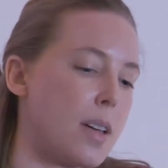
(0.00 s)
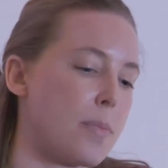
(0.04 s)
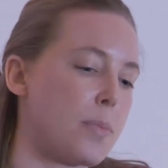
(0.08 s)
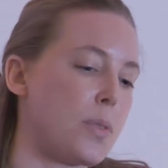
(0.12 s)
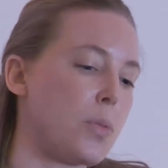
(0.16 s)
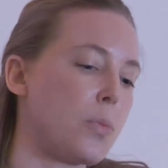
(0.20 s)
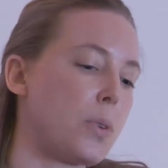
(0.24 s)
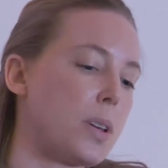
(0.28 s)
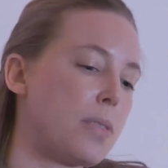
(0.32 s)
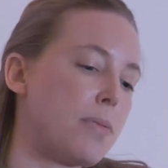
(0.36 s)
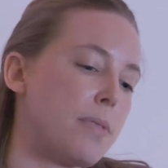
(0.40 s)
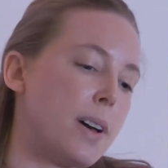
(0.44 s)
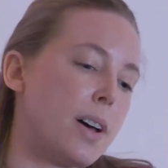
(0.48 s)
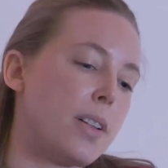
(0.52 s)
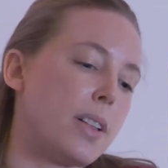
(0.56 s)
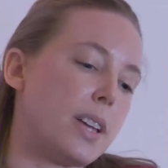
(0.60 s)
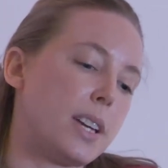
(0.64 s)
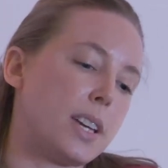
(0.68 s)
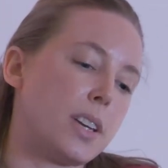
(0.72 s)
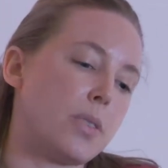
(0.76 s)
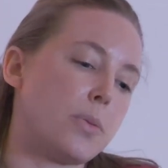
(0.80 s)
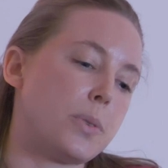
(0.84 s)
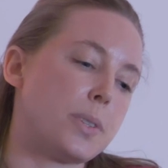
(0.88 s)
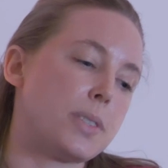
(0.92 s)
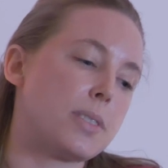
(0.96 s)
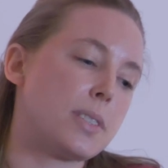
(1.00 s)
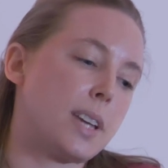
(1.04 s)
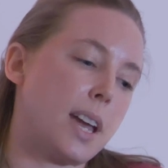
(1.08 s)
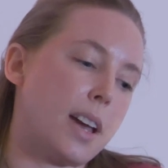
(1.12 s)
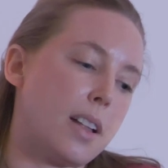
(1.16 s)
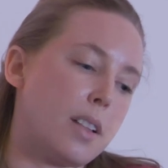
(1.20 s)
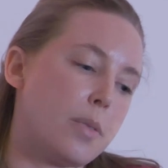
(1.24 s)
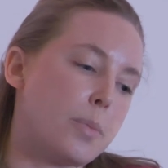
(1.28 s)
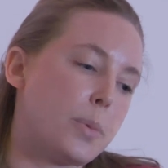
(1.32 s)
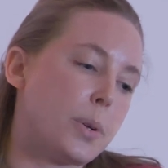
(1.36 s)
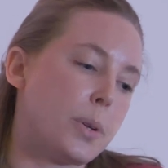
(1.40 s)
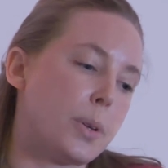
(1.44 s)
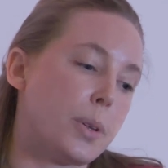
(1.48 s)
We felt like it was
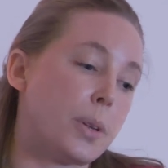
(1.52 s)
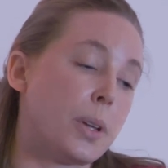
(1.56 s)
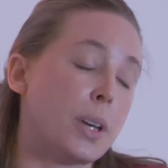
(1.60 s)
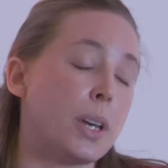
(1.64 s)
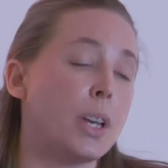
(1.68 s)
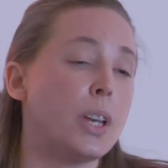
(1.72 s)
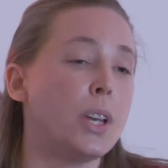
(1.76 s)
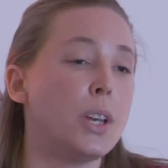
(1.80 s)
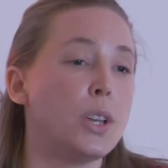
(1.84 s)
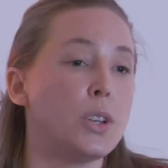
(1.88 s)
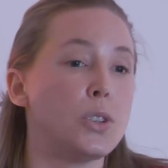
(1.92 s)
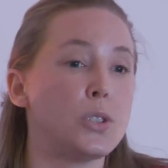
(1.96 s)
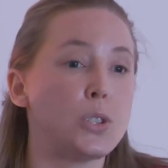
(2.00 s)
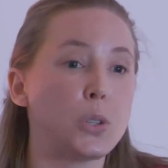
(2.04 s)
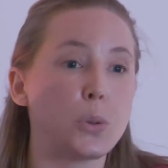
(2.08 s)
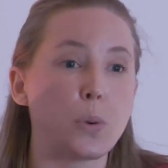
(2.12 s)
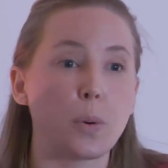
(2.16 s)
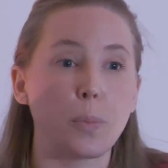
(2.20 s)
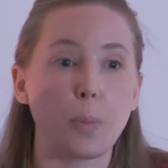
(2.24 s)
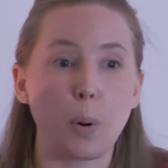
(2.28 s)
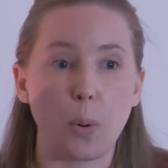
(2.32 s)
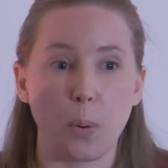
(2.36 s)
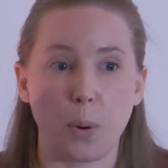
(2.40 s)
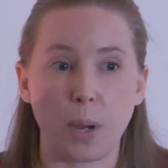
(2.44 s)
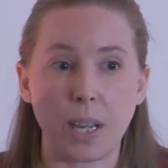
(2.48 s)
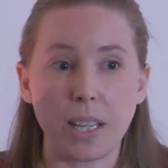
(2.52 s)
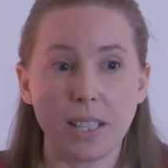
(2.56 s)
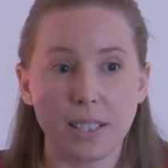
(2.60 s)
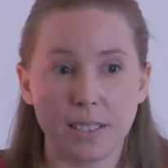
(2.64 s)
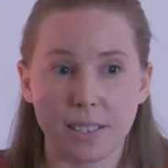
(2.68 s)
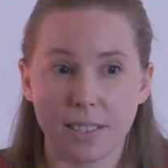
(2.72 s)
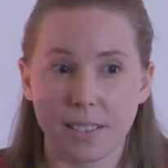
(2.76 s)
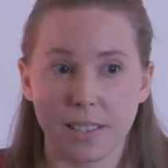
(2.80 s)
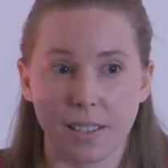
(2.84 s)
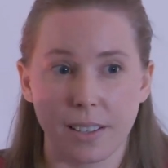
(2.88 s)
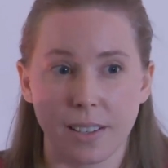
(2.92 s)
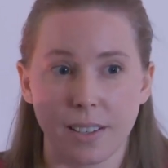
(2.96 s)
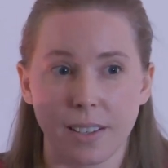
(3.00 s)
scalable to a
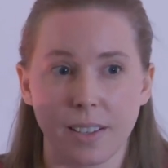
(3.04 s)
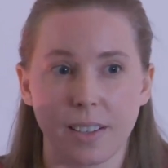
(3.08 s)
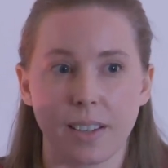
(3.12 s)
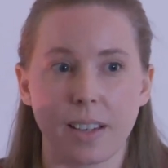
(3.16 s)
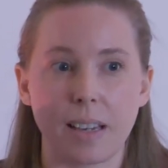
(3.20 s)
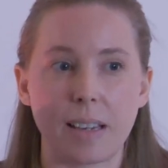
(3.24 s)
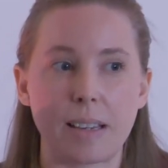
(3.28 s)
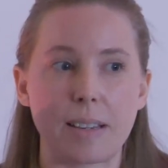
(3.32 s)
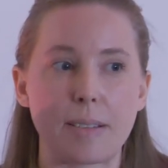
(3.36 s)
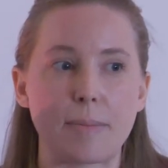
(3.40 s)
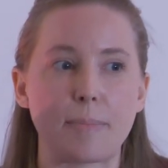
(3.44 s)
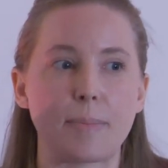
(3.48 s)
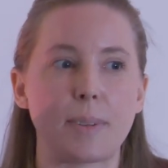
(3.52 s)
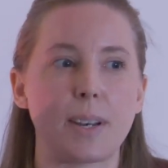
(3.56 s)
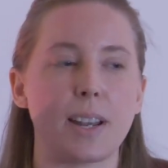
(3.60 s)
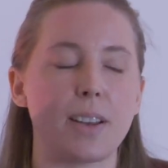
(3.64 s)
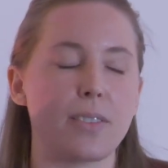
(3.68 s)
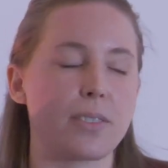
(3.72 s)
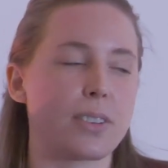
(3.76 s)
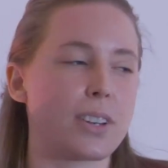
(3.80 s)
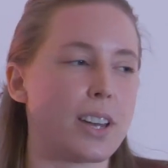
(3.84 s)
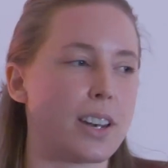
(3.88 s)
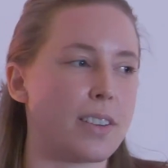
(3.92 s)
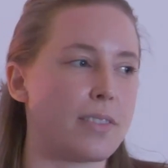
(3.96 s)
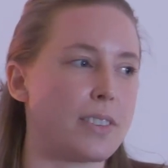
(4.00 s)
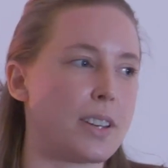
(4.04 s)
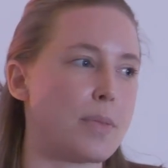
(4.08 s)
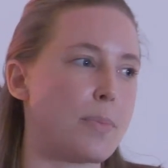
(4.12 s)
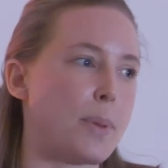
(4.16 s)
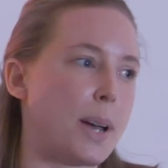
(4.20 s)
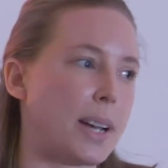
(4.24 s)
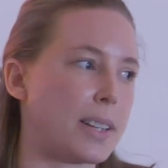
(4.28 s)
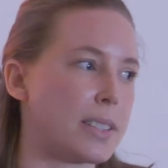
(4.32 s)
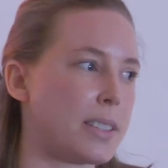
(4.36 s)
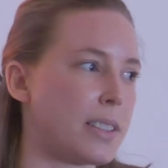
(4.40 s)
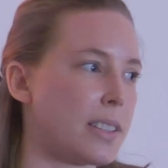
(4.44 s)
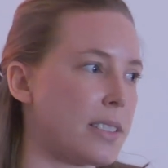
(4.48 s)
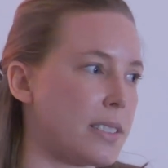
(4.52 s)
point, and I'll kind of get
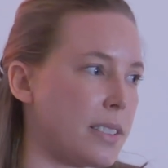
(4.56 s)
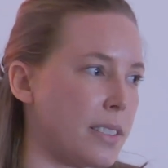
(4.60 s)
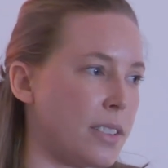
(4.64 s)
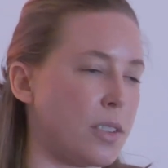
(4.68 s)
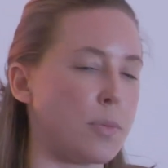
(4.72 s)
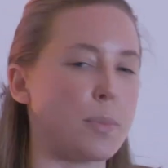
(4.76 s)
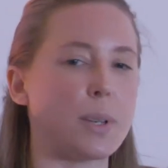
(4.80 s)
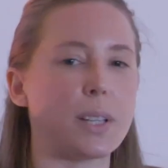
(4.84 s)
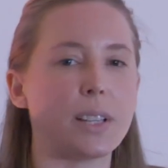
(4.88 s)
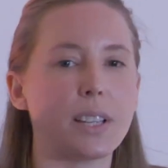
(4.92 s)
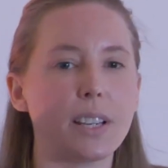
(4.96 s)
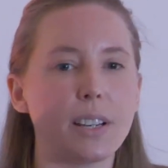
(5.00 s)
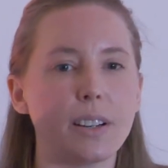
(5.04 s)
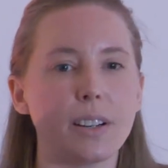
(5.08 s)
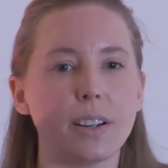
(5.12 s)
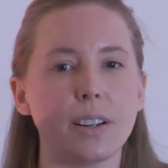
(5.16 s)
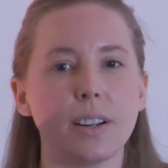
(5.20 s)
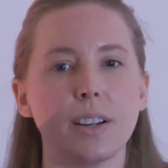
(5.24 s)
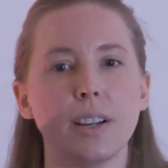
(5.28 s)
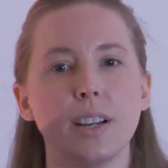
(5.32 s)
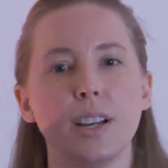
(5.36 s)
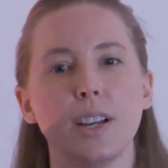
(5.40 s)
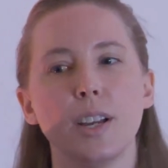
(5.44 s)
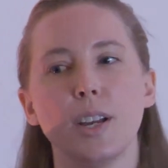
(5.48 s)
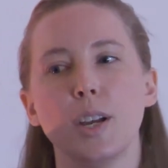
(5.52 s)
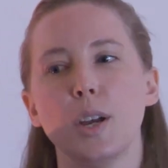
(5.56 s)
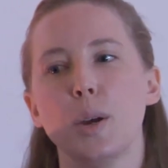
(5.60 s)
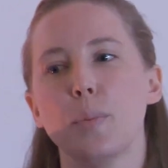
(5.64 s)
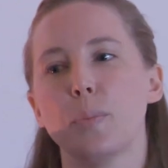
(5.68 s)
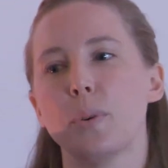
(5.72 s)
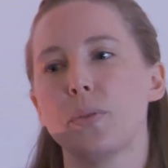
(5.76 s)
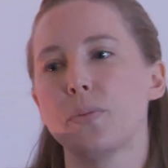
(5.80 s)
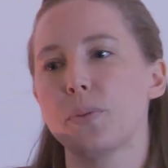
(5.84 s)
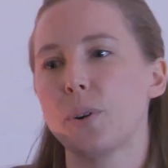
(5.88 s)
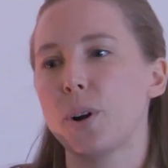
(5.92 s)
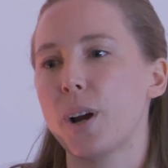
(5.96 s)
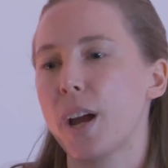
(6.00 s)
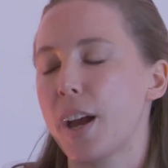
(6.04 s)
back to this a little bit later. But
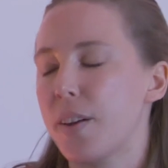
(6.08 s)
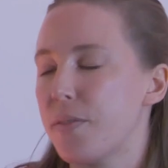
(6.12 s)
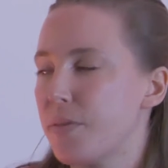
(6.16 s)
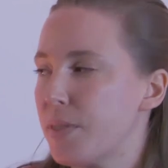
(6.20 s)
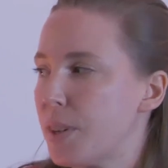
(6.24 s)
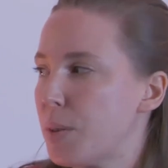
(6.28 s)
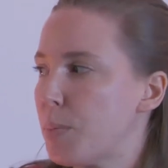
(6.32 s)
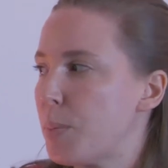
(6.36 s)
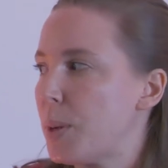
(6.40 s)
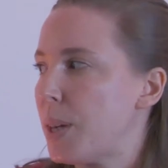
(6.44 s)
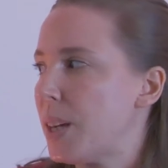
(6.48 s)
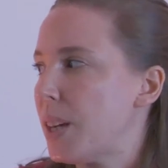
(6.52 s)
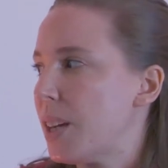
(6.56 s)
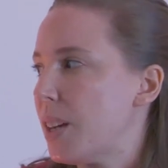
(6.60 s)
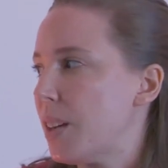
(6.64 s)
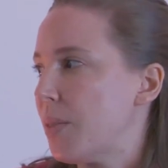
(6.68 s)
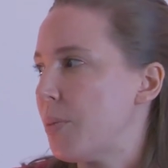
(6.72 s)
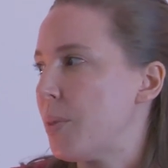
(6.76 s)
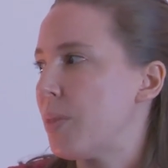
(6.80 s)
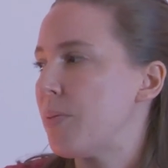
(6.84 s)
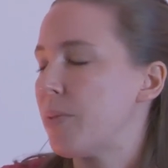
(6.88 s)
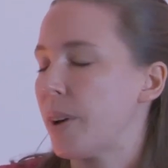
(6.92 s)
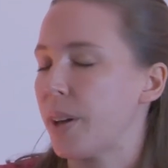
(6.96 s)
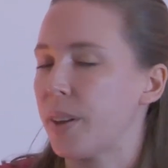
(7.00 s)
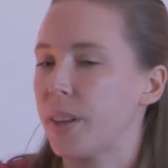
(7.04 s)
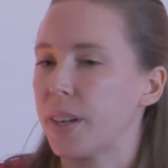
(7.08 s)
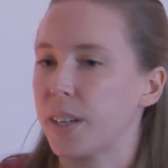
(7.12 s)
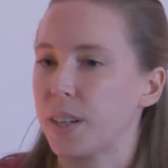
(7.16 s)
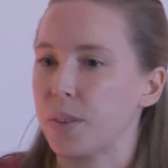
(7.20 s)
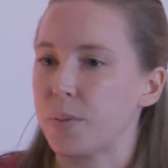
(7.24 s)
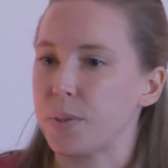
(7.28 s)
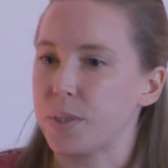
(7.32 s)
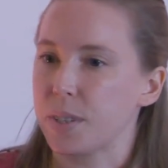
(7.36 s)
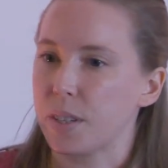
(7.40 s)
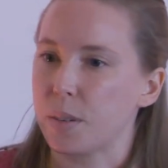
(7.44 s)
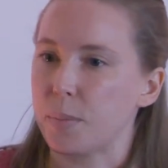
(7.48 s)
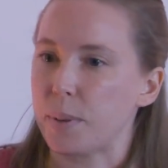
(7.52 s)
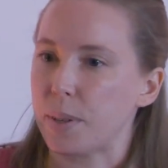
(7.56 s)
for our MVP, we felt like it
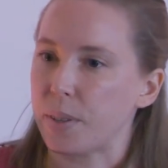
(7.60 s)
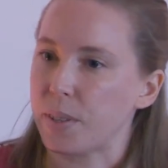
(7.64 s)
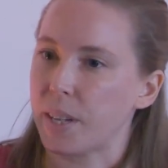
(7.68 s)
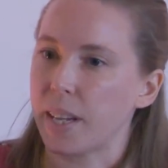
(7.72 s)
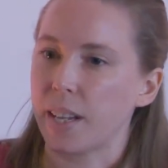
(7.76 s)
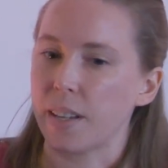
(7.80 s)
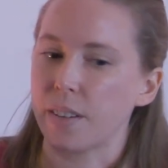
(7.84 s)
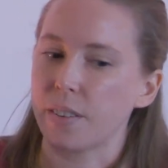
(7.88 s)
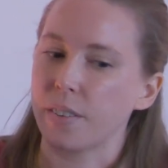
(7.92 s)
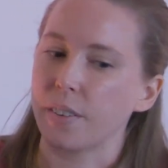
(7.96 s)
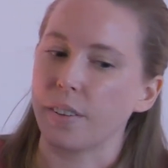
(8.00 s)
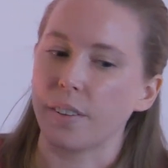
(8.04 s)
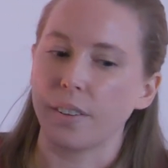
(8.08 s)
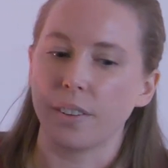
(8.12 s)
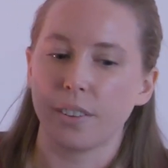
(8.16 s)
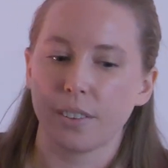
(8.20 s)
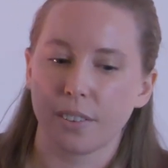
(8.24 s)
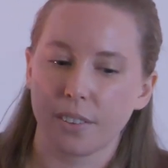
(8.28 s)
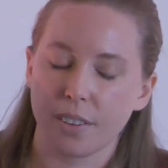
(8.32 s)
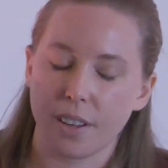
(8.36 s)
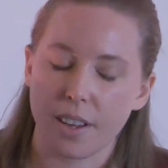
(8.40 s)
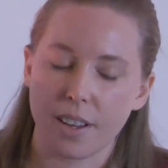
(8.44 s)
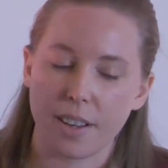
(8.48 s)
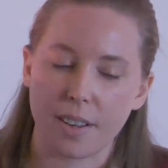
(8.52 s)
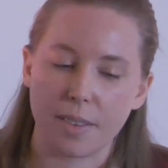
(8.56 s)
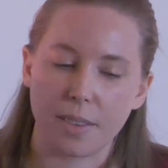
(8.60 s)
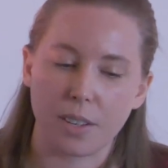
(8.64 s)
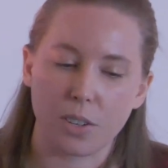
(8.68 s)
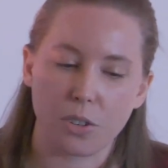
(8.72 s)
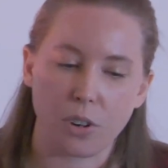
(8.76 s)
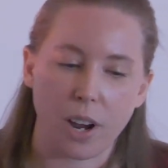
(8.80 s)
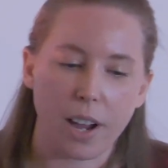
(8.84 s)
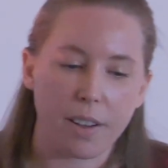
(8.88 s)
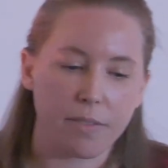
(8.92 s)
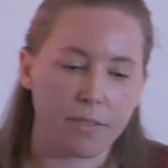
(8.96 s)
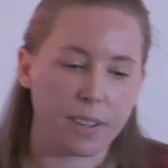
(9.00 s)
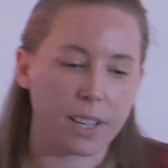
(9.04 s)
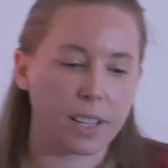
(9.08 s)
was going to be able to handle the
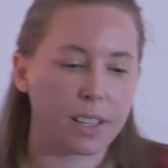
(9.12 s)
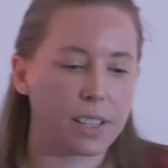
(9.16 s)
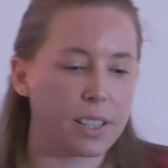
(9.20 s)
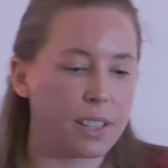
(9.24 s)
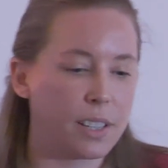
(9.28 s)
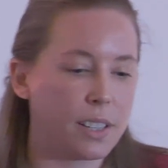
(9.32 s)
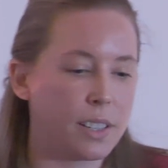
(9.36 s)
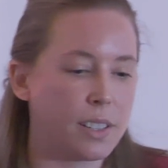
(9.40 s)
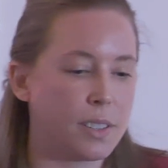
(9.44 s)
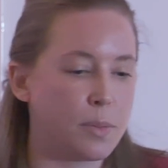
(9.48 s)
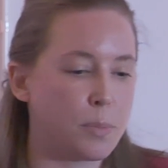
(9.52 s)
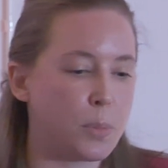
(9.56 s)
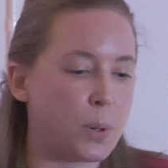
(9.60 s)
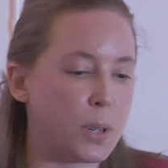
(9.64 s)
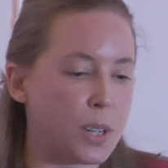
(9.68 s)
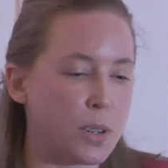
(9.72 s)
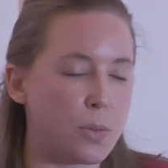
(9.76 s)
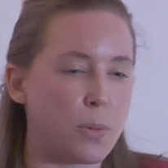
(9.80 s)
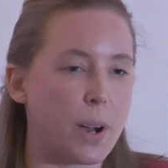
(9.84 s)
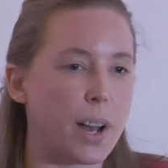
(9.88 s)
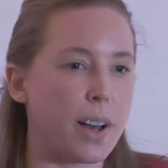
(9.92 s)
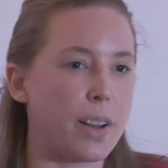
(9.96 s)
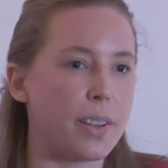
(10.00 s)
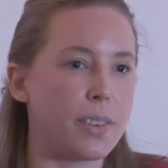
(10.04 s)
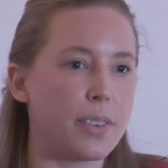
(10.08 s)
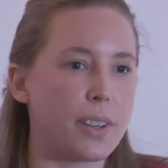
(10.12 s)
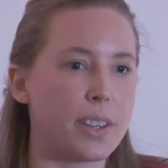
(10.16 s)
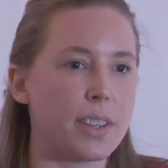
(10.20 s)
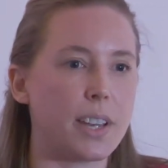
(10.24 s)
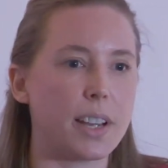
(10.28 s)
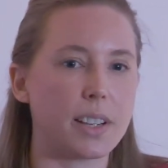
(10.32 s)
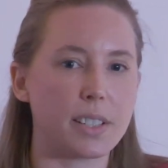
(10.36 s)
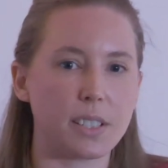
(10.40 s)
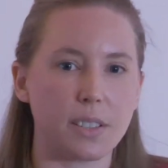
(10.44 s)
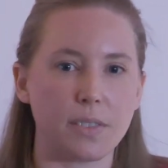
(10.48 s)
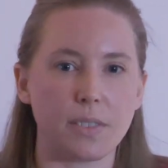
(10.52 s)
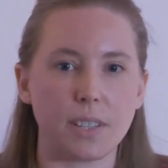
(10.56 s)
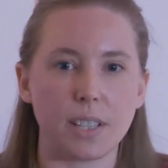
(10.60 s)
traffic pretty well and the
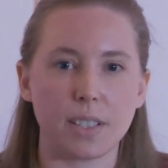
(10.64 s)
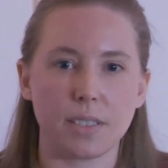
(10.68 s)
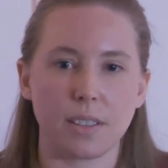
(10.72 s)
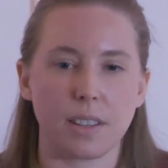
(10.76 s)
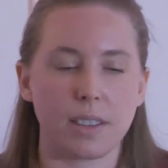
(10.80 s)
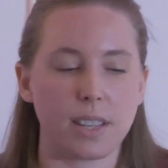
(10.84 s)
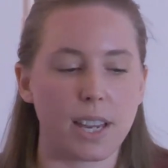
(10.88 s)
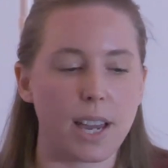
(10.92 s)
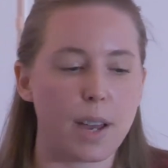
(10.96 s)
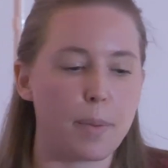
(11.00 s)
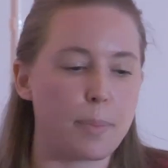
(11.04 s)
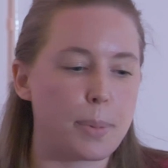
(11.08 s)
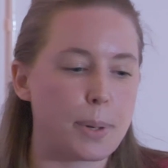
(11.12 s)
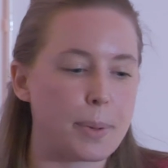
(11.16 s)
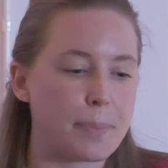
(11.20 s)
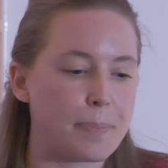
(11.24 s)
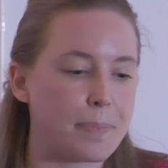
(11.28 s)
activities on the app.